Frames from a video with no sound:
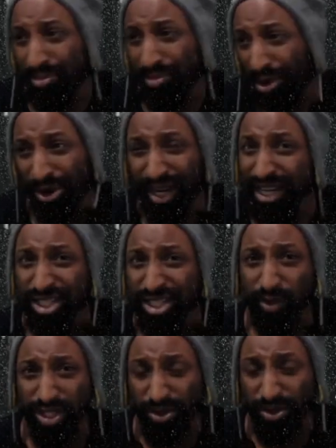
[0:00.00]
born
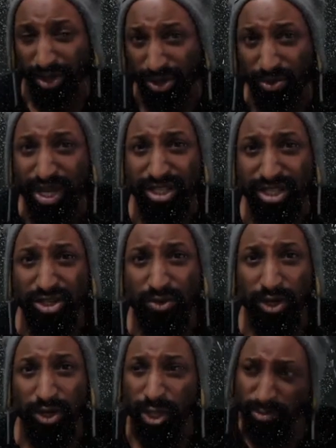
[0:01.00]
into it. You agree
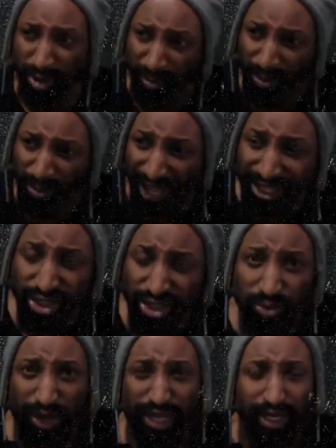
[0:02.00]
to it. You
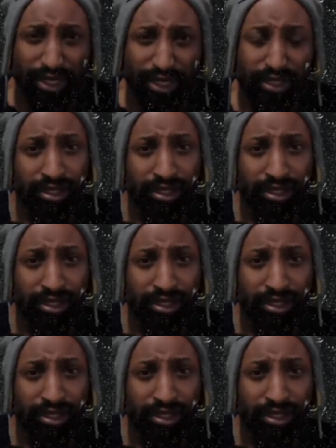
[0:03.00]
perpetuate it.